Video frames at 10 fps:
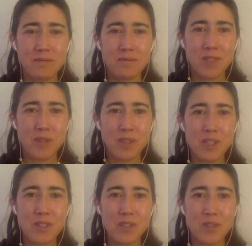they
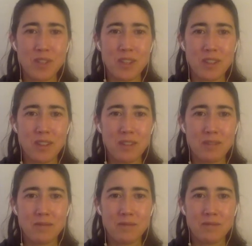release your teeth.
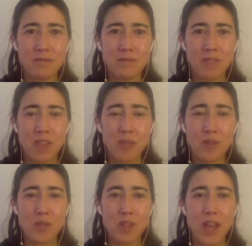And when
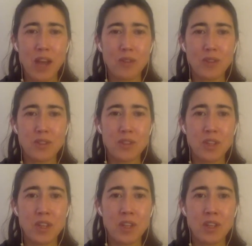you allow this
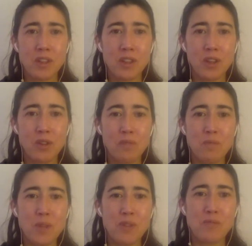little
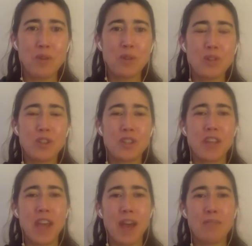bit of motion to
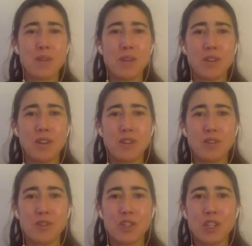happen in
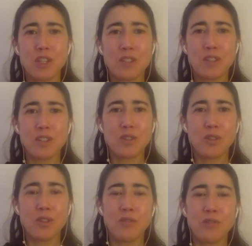your cheeks, it's going
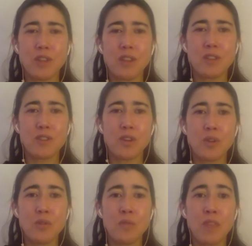to feel as
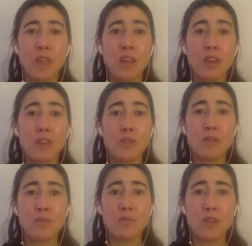though you
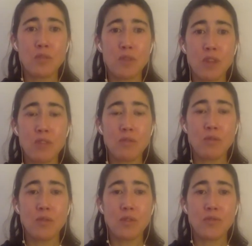can breathe right
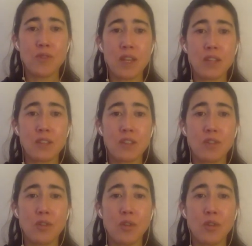through your face, and your
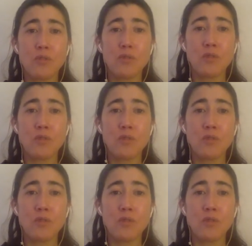whole